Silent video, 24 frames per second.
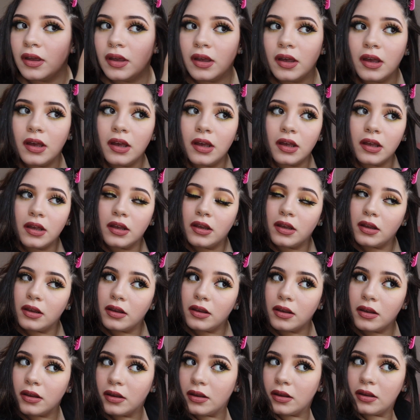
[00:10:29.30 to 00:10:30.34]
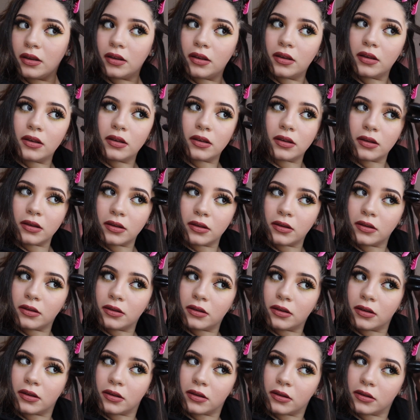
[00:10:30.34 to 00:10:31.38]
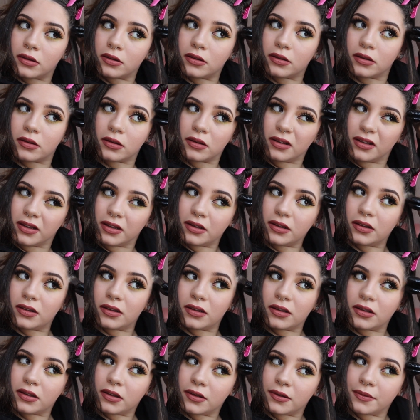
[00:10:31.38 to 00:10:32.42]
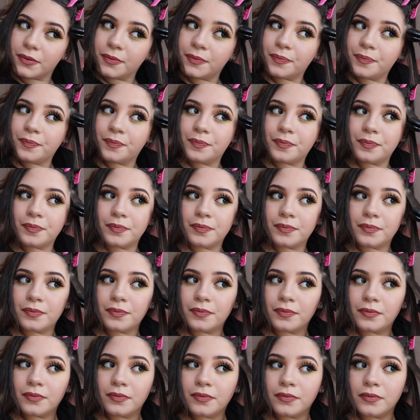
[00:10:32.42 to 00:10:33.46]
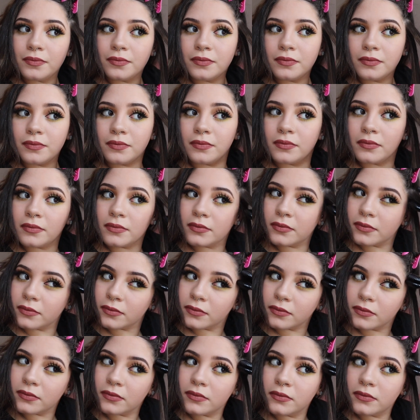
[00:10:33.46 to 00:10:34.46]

No one is speaking in this clip.